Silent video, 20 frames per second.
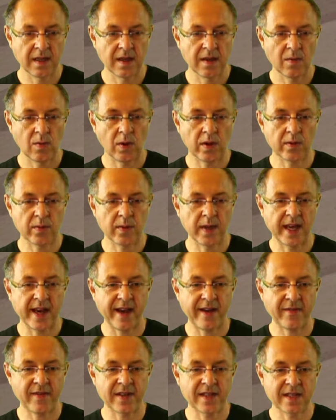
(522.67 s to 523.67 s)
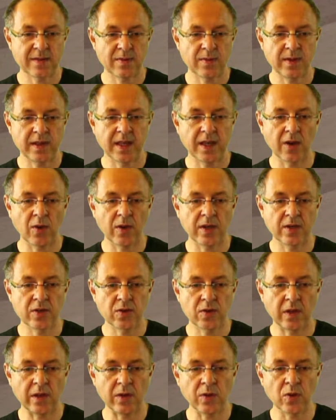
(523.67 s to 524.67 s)
what we have is we go into
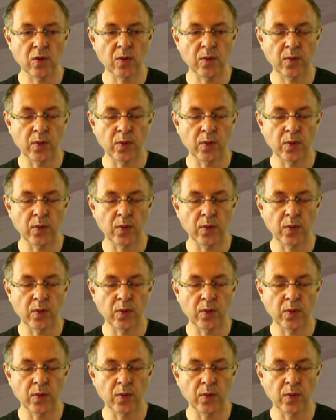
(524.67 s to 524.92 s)
a loop